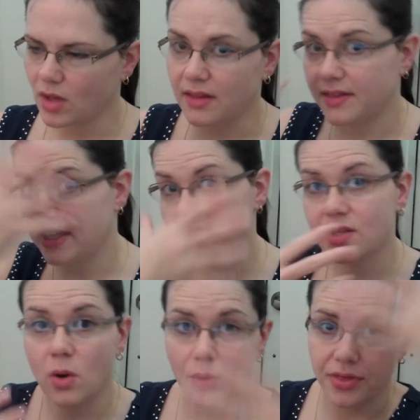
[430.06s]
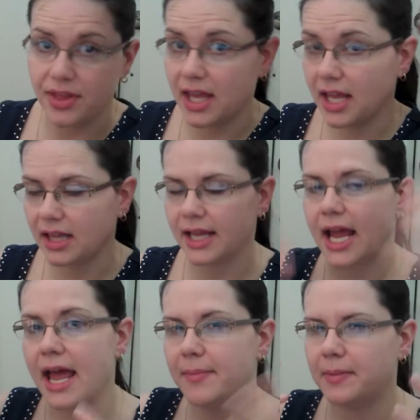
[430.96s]
This whole thing, like, I
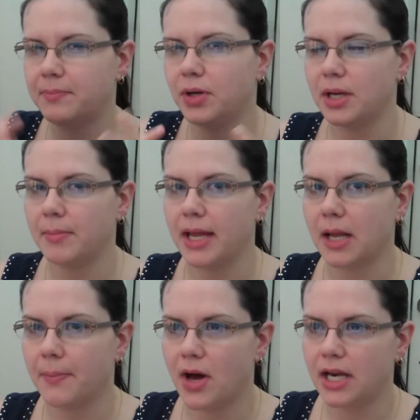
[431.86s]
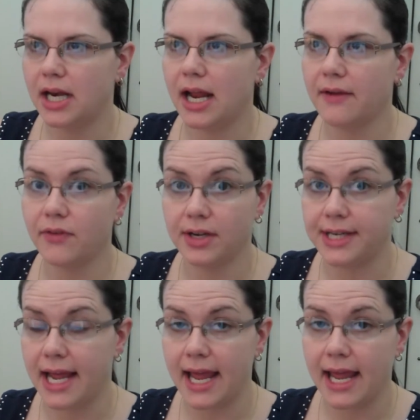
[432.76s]
have been putting makeup on every
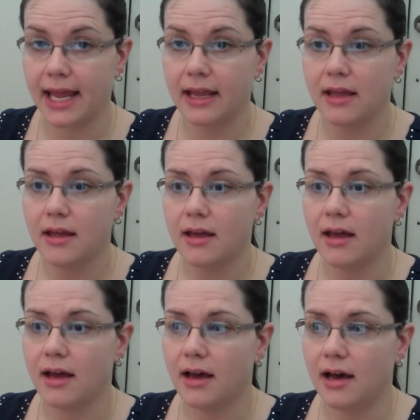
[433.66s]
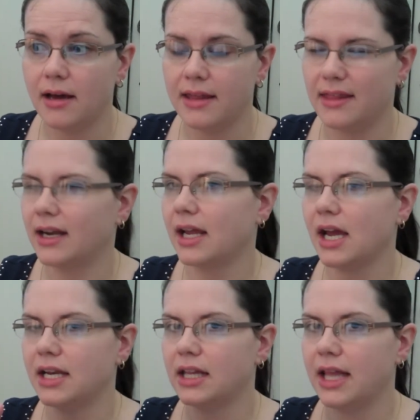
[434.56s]
day, and then I
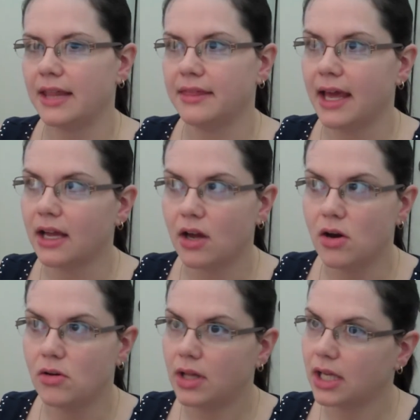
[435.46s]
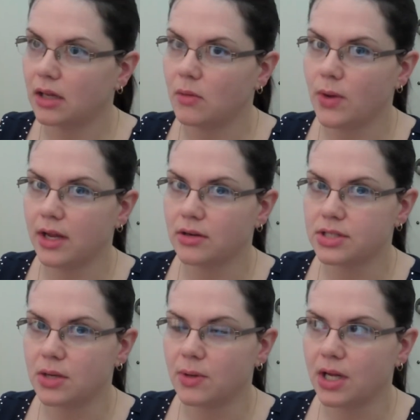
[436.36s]
kind of let that go like a week or
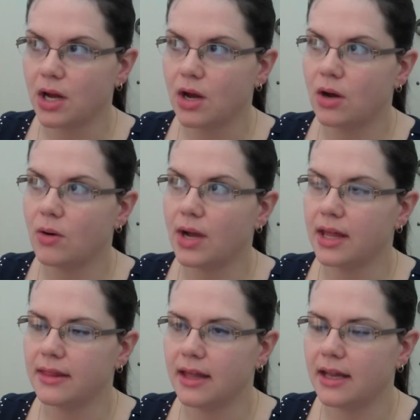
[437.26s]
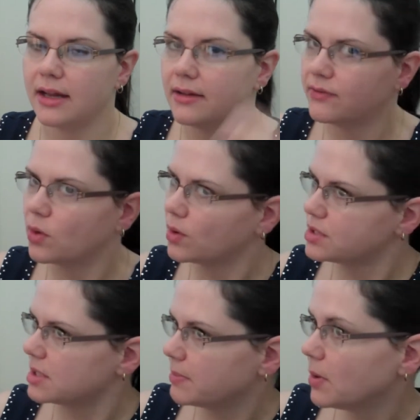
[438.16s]
so ago, and then of course
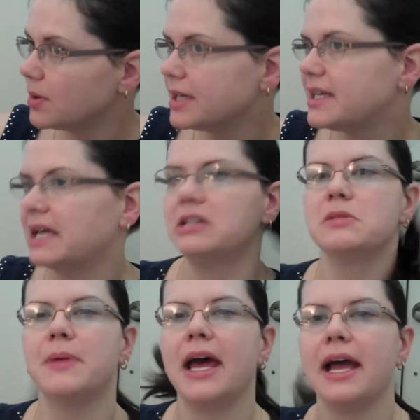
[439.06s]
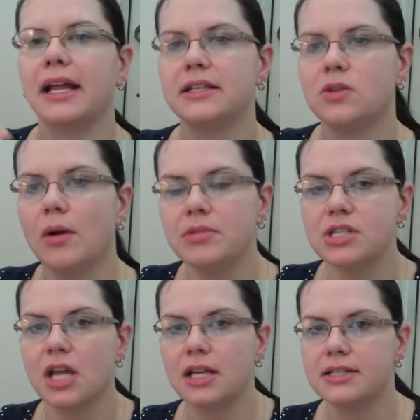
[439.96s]
the ponytail's back, and so I'm
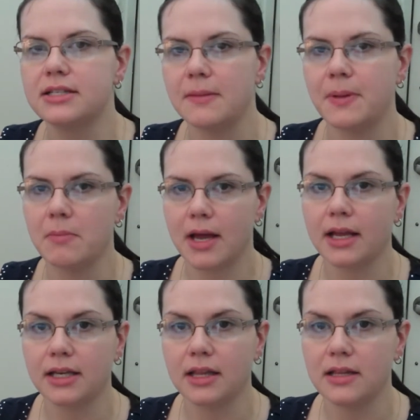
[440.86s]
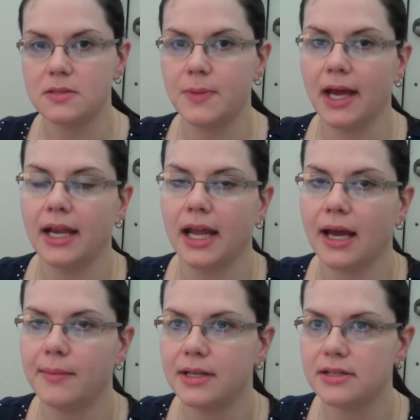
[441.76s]
just kind of slipping back into these bad
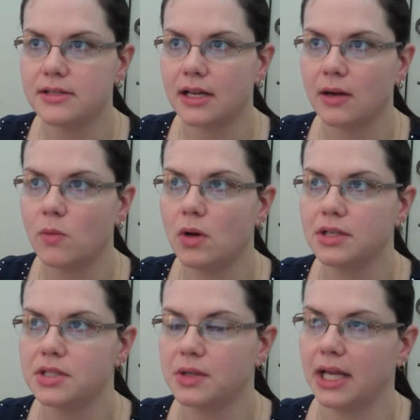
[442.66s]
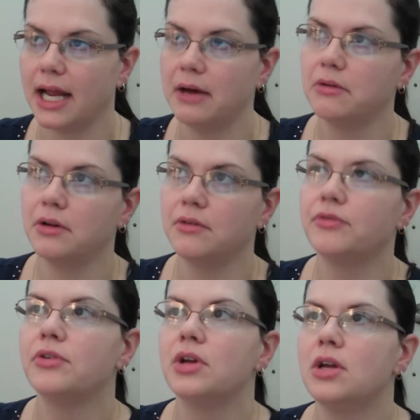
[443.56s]
habits that I want to get out of.